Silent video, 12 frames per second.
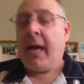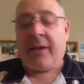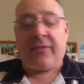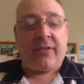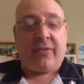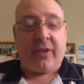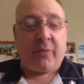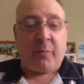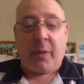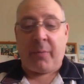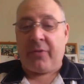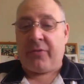And as I said,
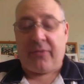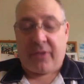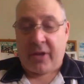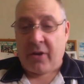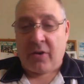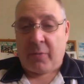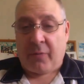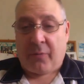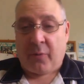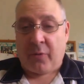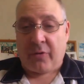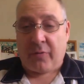remember, this is the era
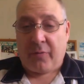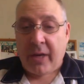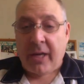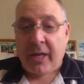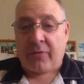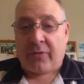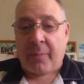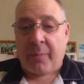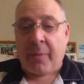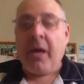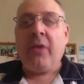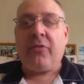before there's videotape,